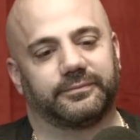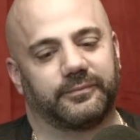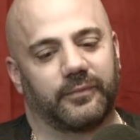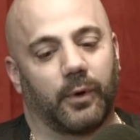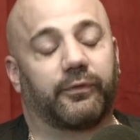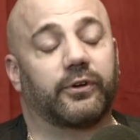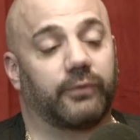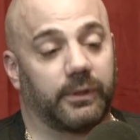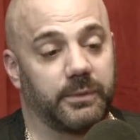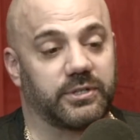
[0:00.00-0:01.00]
well, first of
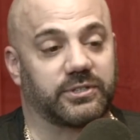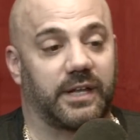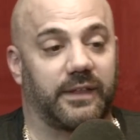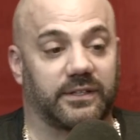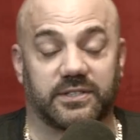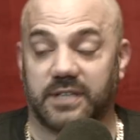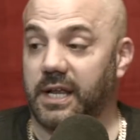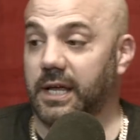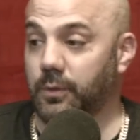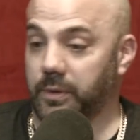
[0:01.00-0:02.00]
all, let me just say that
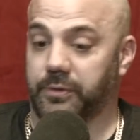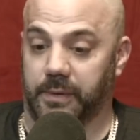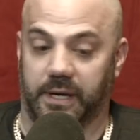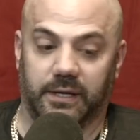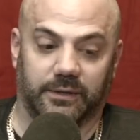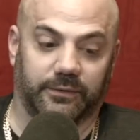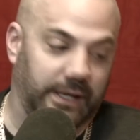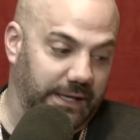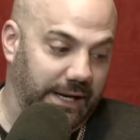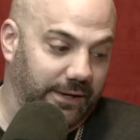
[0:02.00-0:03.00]
sitting in with me
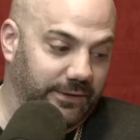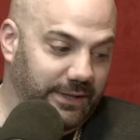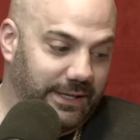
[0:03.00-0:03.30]
right now